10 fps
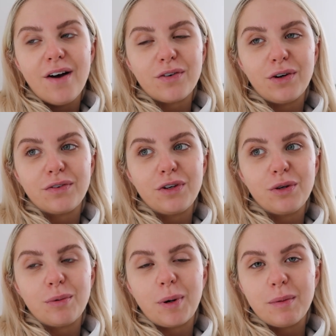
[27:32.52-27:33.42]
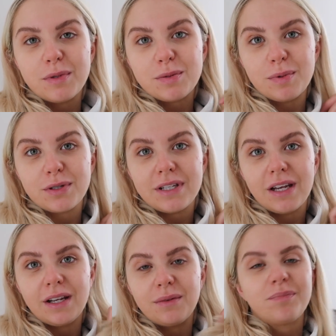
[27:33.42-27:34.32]
I've got a few appointments booked
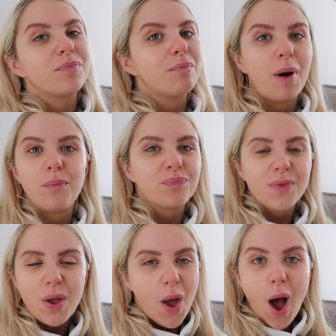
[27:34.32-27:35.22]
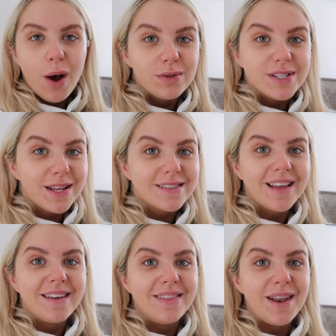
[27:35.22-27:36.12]
in, but I'll discuss
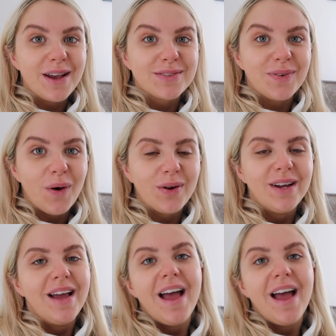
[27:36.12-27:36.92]
that in the next vlog.